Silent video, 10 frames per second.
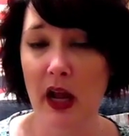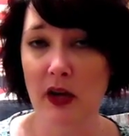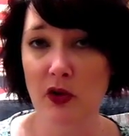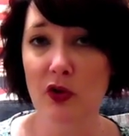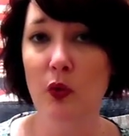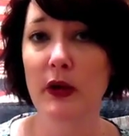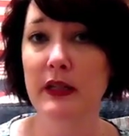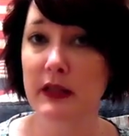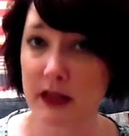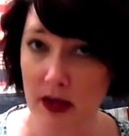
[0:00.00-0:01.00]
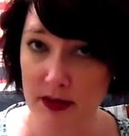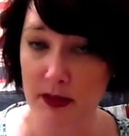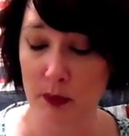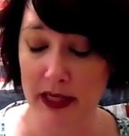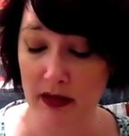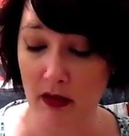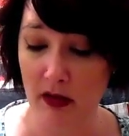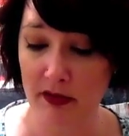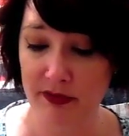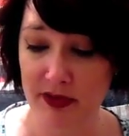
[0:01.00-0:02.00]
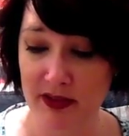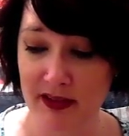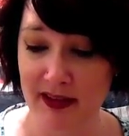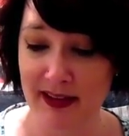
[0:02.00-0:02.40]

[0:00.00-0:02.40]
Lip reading: and you're going to tell somebody off.